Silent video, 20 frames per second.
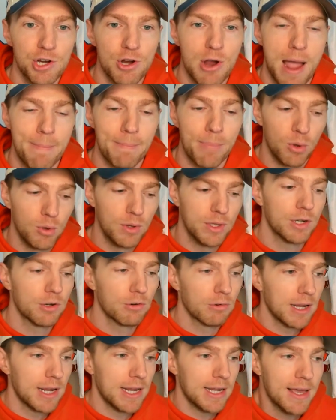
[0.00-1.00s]
at Bowling
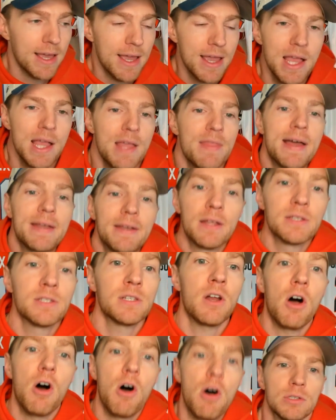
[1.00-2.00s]
Green. That doesn't
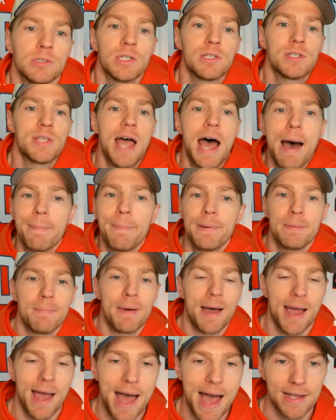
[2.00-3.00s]
all just happen by
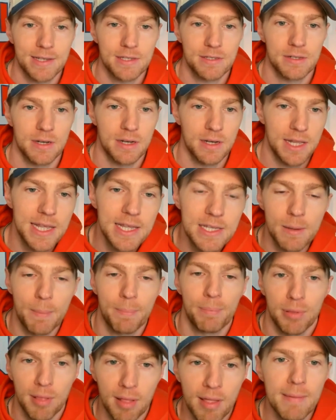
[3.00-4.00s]
accident. He's a
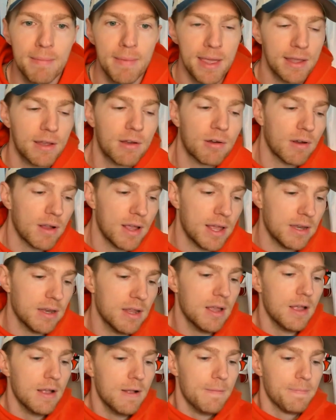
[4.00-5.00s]
playmaker, and
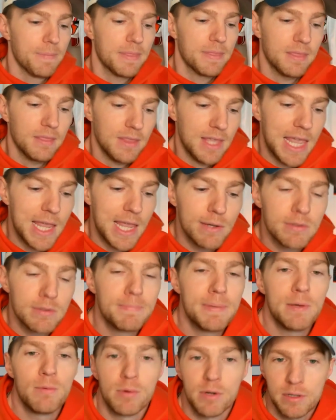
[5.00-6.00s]
he would
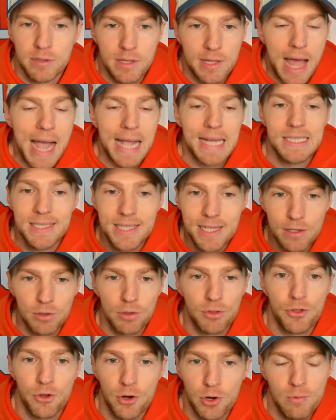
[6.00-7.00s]
be one of the ideal
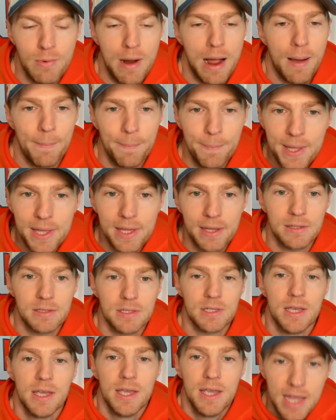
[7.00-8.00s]
3rd round picks,
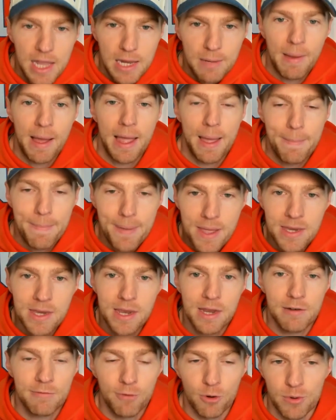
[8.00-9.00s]
in my
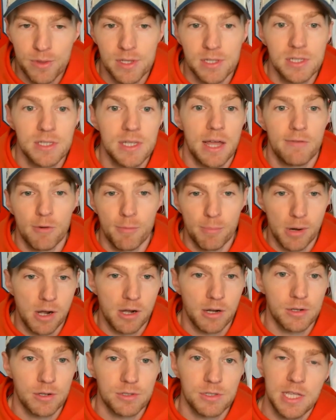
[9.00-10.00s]
opinion, for this Denver
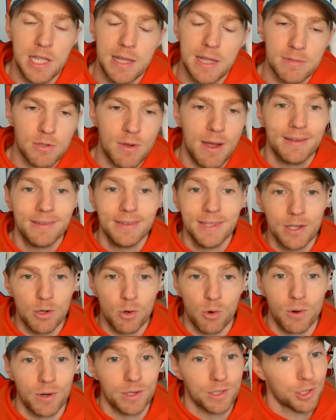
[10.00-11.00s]
Broncos team. So I think
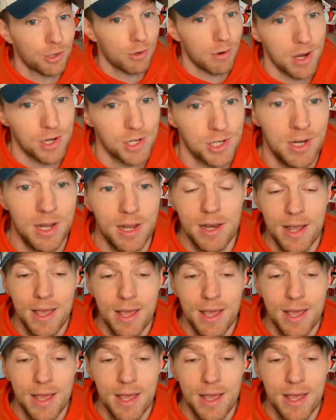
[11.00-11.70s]
Orange crushing it